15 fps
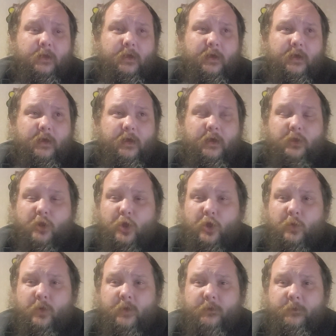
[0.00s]
along
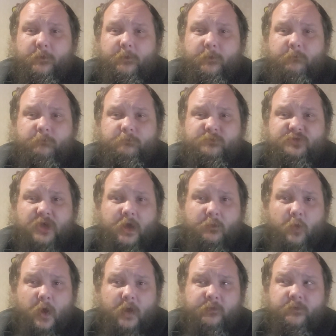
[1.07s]
with John
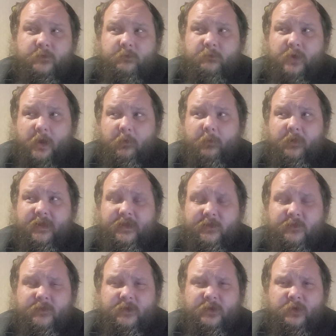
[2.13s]
Watson, probably
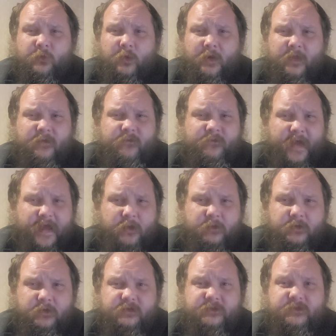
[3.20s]
considered one of the
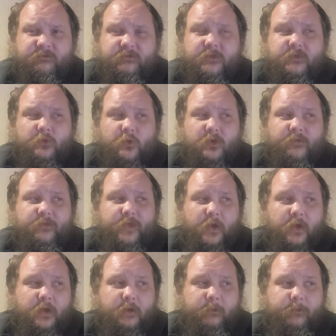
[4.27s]
founders of the school of
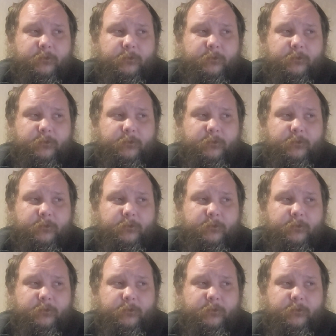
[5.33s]
thought.